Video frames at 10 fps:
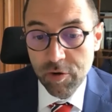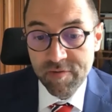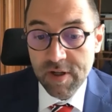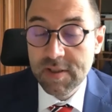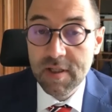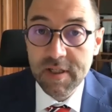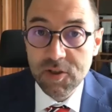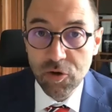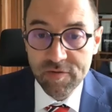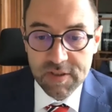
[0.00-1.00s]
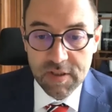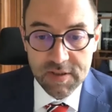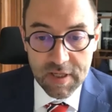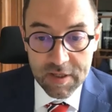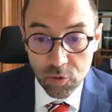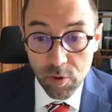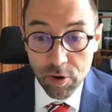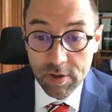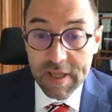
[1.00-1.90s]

of ICT services in the world